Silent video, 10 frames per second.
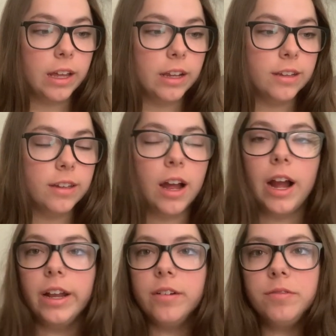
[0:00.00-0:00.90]
It is
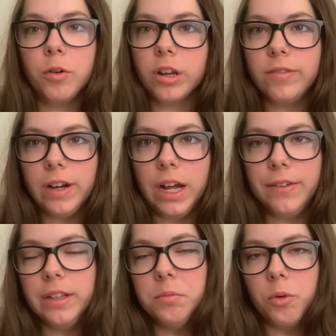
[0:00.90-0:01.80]

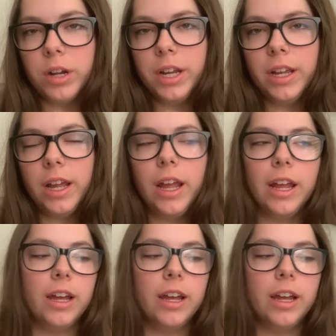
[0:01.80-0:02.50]
9:45 in the morning,